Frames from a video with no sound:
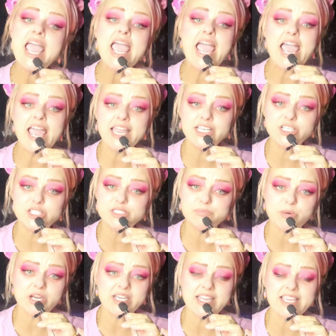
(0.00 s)
and use
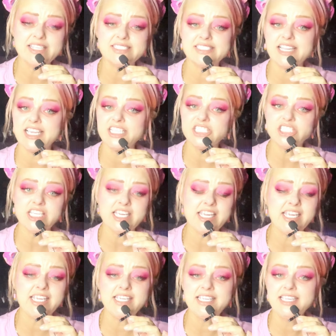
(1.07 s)
pronouns like
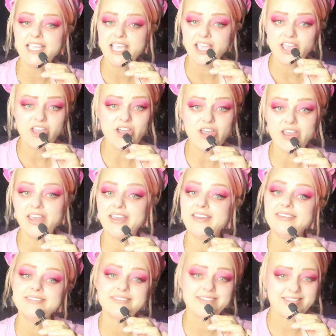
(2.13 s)
she, her,
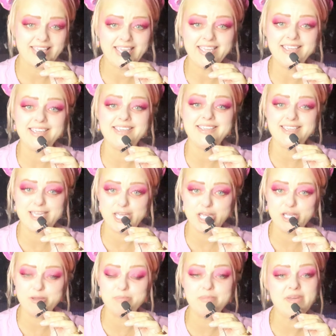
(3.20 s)
he,
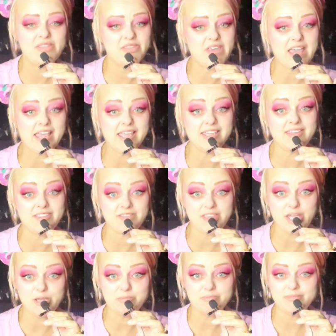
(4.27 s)
him, they,
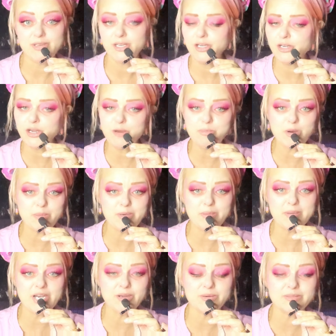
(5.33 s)
them. No problem
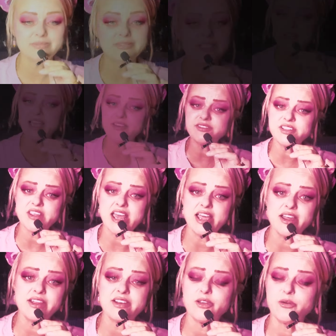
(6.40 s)
at all. After
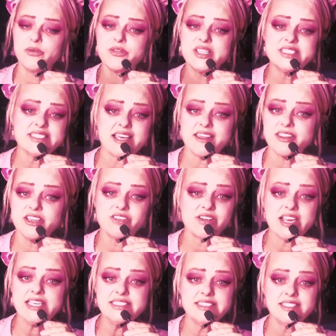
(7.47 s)
that, all this other
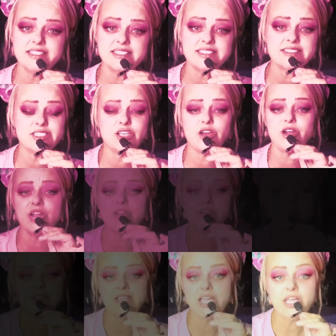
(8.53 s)
craziness,
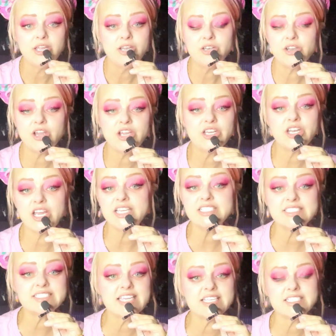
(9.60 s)
no. No, you don't
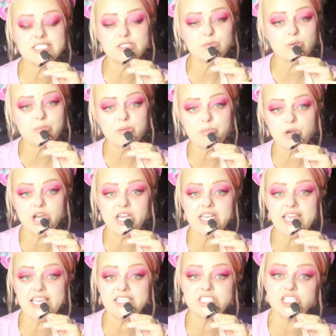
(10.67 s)
just get to swap your
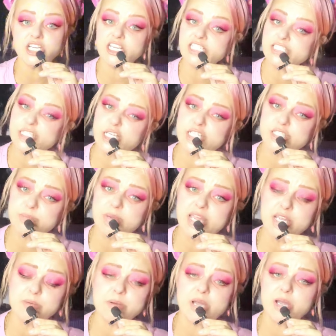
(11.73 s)
pronouns. You don't just get to make
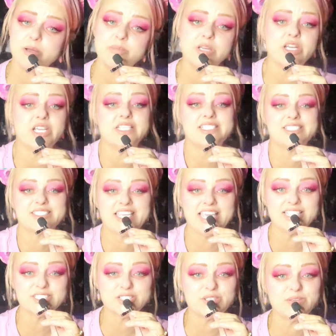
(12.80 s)
them up. You don't just get
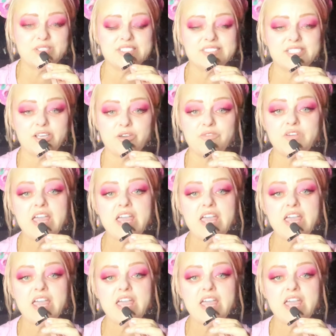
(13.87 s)
to call yourself